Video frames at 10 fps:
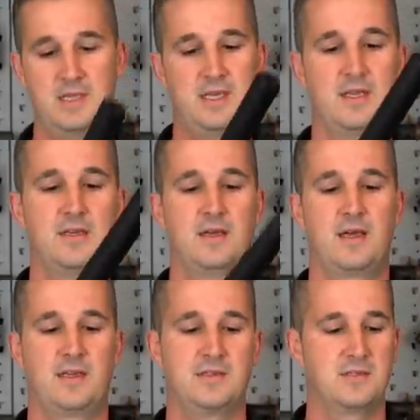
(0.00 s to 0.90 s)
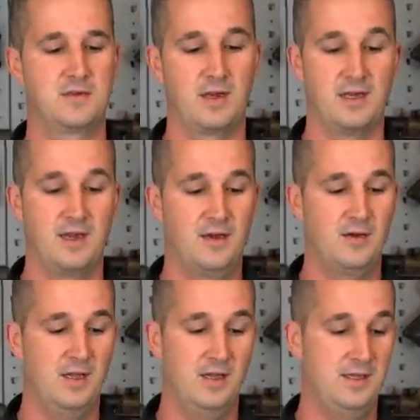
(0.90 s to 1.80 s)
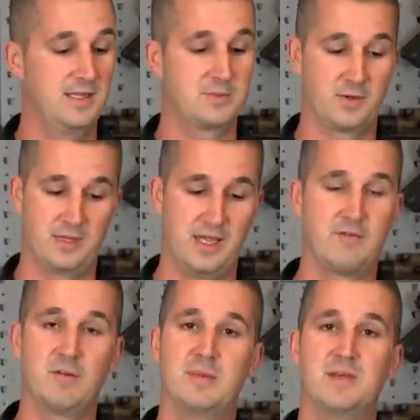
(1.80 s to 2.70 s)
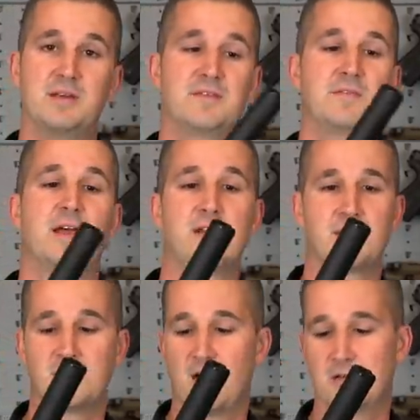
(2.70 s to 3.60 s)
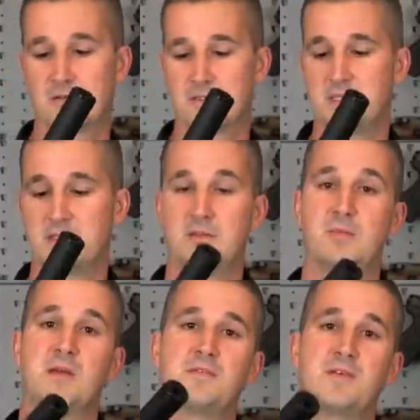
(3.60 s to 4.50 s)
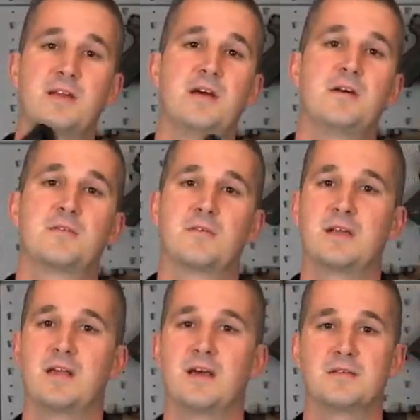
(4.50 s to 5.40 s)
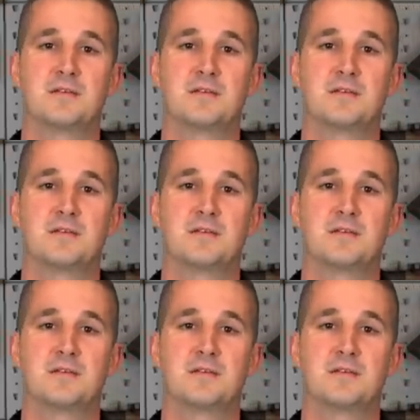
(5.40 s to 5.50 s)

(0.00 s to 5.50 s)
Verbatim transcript: And I can tell you right now, it's worth every bit of $900 and you're about to find out right now.